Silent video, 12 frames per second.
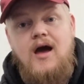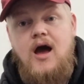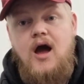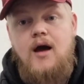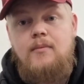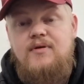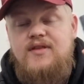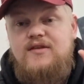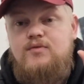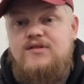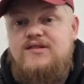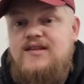but
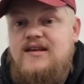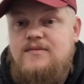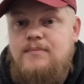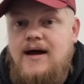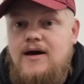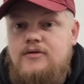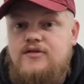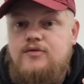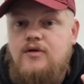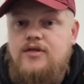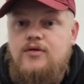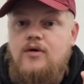this was £6,
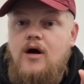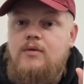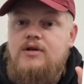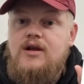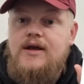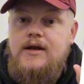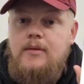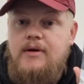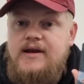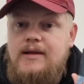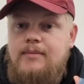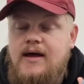so I thought I would look it up on
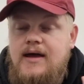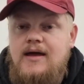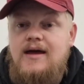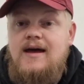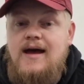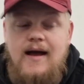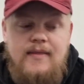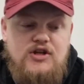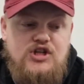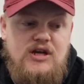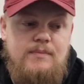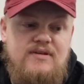eBay, and the
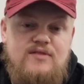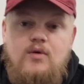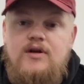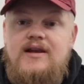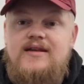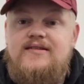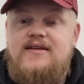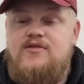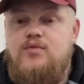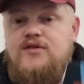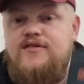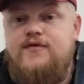cheapest one listed
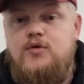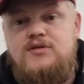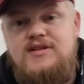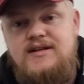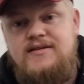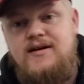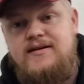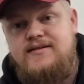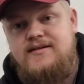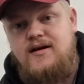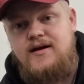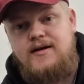was
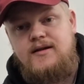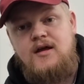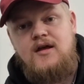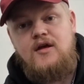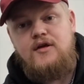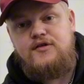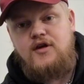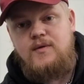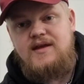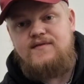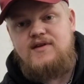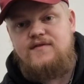$14.99, so
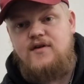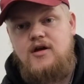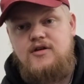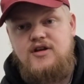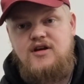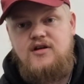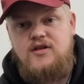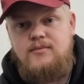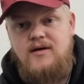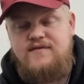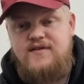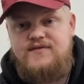even if I undercut them
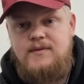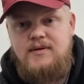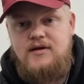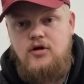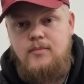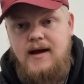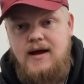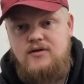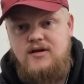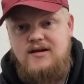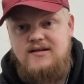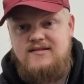by 50p or a
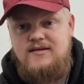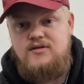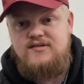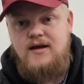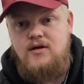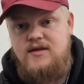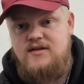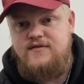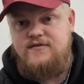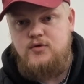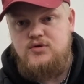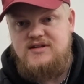pound, I could still sell this for
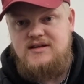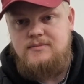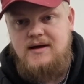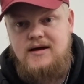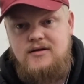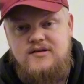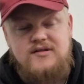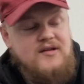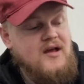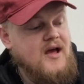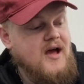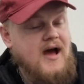£14
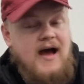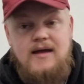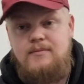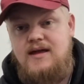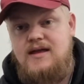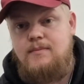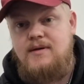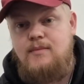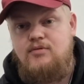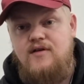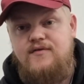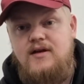and make a bit of
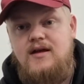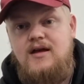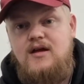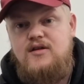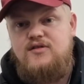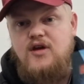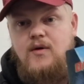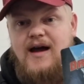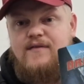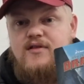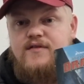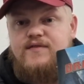profit. So
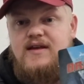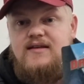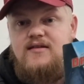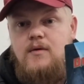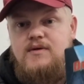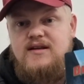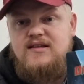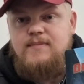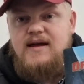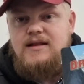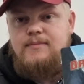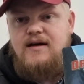after fees I would
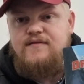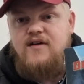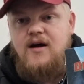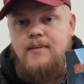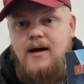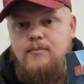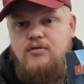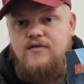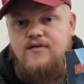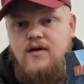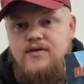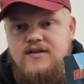expect about £5
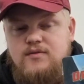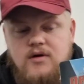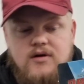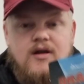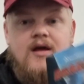profit on this one.